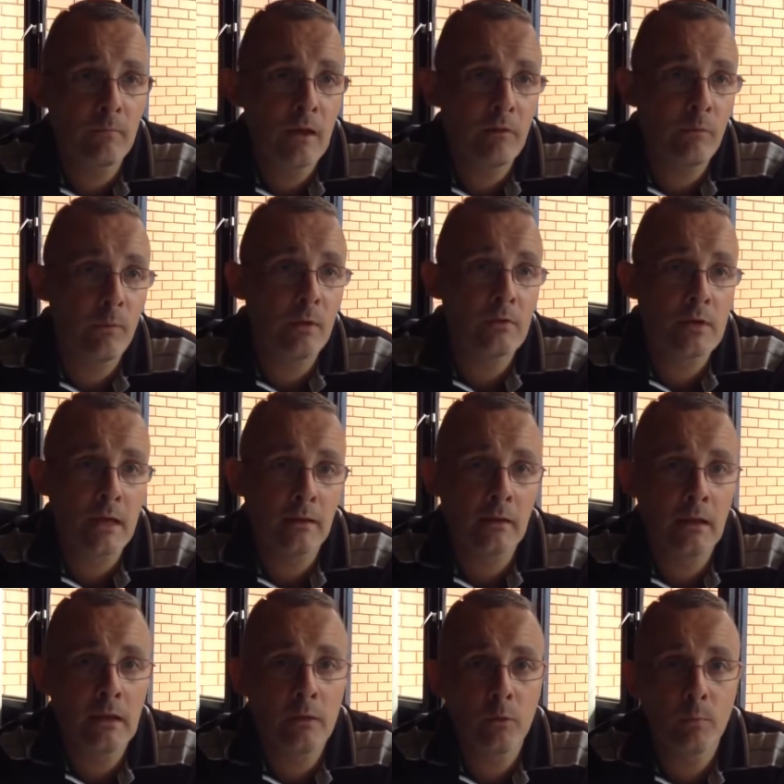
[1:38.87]
everyone's had
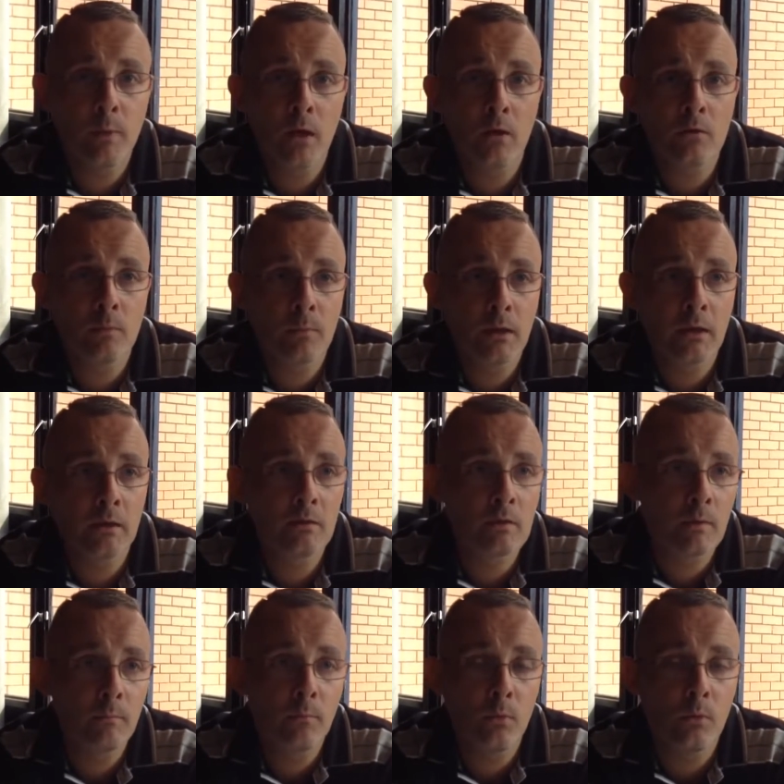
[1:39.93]
their little part to play at
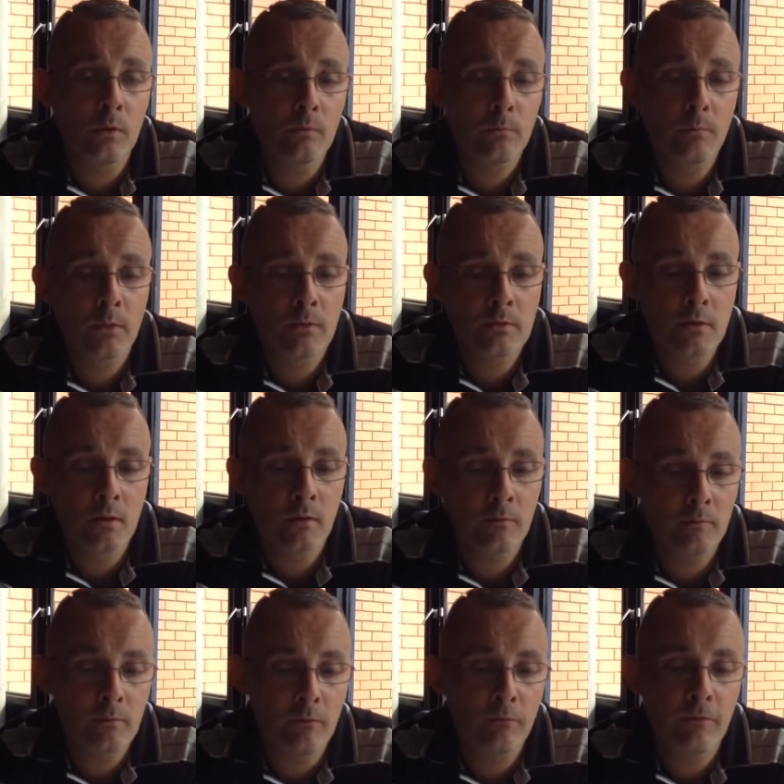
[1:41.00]
some point, but
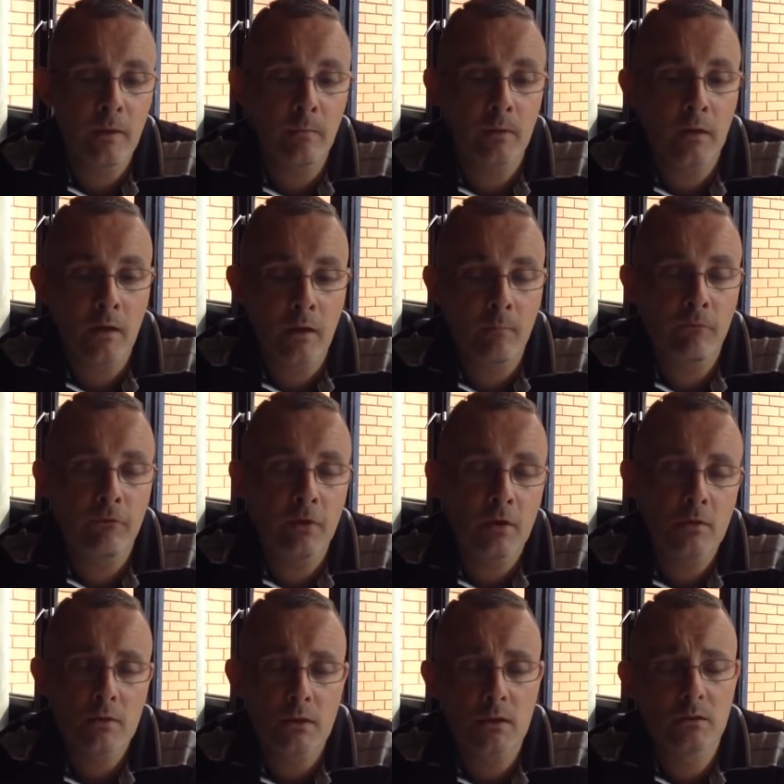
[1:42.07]
the family come
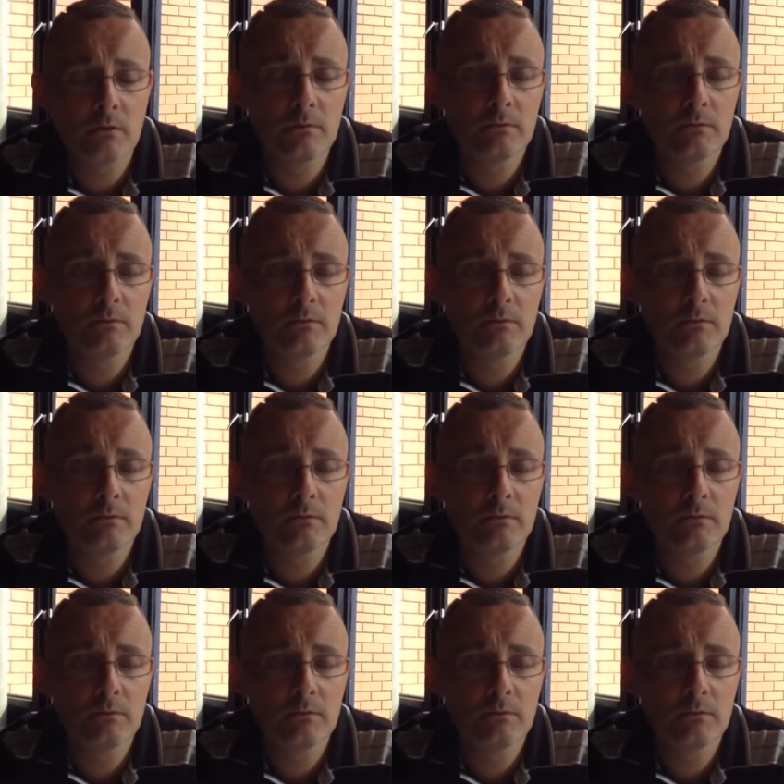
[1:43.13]
first.